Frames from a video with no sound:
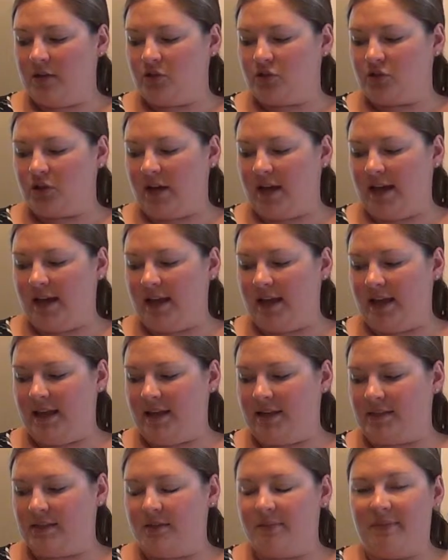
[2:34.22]

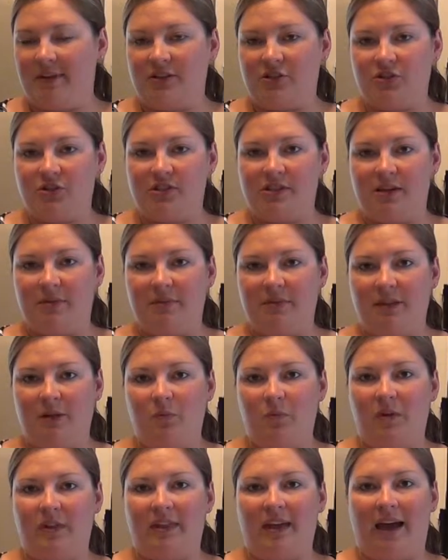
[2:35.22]
try to measure
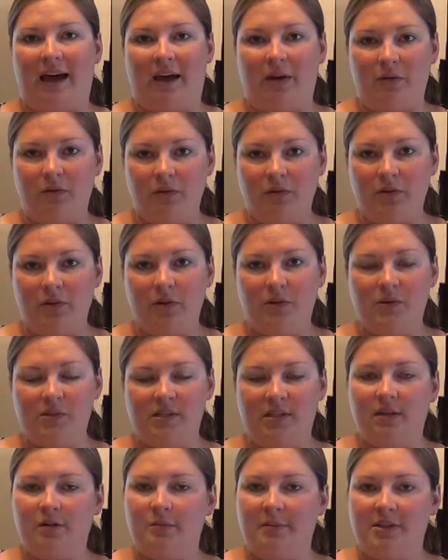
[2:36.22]
something without
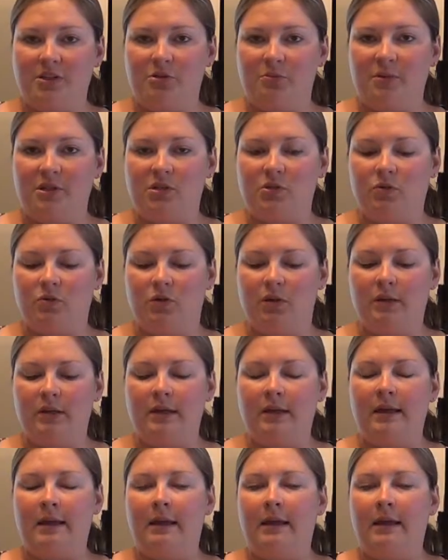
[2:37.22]
using a measurement tool,